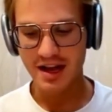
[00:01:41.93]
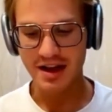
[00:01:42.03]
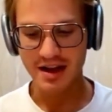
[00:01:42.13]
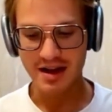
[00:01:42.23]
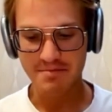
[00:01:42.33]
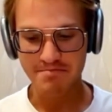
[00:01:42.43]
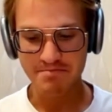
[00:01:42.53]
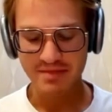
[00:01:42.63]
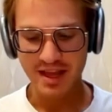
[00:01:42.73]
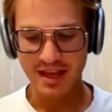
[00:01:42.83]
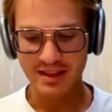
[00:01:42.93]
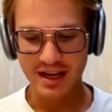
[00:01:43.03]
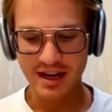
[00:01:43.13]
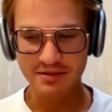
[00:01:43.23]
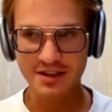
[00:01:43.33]
And
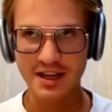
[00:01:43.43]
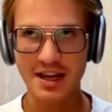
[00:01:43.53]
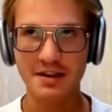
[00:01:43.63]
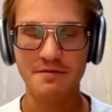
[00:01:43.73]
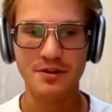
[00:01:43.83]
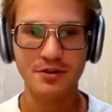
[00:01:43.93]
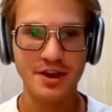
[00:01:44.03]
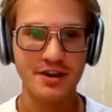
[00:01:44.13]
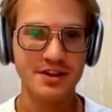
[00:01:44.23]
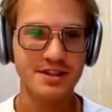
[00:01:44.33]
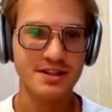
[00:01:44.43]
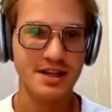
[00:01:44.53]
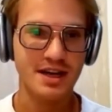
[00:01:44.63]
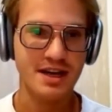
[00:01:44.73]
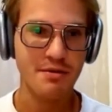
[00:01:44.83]
then after a few years
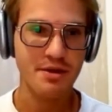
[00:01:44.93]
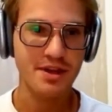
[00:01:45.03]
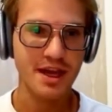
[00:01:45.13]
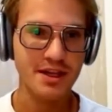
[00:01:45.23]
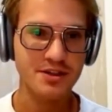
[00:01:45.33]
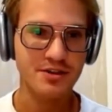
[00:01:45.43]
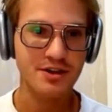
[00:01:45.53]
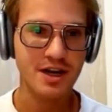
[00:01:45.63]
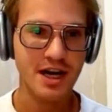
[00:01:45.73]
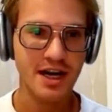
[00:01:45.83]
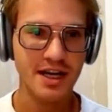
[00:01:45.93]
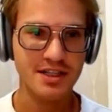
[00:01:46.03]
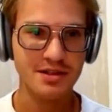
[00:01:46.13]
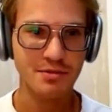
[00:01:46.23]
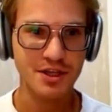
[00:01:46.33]
with Ktor, I
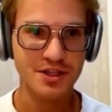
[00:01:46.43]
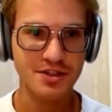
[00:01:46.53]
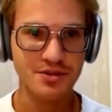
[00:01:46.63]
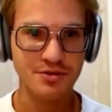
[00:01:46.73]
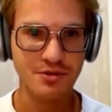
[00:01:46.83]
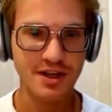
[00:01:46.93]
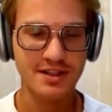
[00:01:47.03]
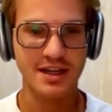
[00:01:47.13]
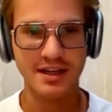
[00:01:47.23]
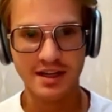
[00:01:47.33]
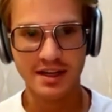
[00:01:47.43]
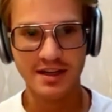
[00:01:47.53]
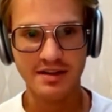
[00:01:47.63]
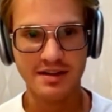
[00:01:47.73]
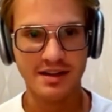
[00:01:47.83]
switched to
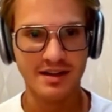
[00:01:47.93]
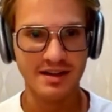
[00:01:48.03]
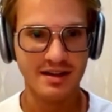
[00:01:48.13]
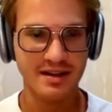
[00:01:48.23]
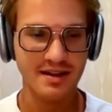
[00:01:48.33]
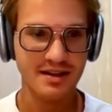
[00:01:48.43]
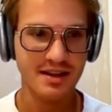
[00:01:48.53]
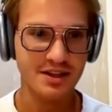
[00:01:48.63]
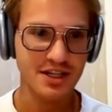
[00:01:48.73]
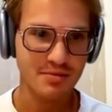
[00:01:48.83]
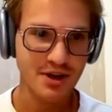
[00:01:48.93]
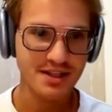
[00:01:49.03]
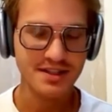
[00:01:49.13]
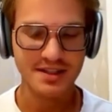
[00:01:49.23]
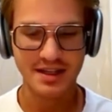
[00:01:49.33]
Kadana in JetBrains.